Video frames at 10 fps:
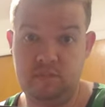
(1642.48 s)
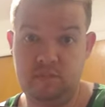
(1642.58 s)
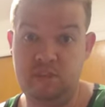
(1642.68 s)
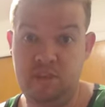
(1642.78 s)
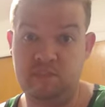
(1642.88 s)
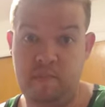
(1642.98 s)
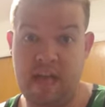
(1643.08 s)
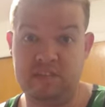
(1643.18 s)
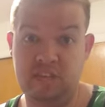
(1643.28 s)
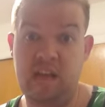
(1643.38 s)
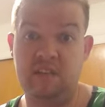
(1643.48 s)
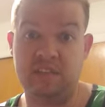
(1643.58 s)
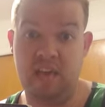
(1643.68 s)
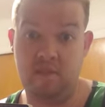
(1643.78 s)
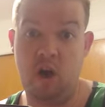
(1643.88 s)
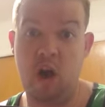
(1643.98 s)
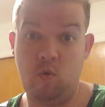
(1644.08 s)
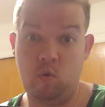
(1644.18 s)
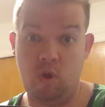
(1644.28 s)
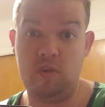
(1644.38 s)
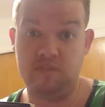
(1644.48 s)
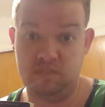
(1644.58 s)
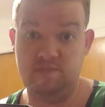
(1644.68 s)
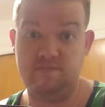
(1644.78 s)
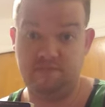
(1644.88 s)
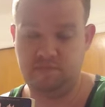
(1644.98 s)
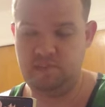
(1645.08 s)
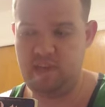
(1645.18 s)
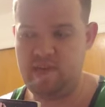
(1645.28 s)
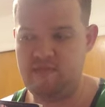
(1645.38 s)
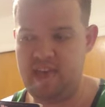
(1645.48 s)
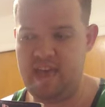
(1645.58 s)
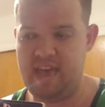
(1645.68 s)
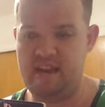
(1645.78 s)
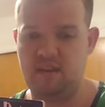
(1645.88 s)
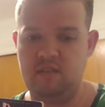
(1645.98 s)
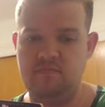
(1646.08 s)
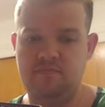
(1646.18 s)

to use magic outside of Hogwarts. And then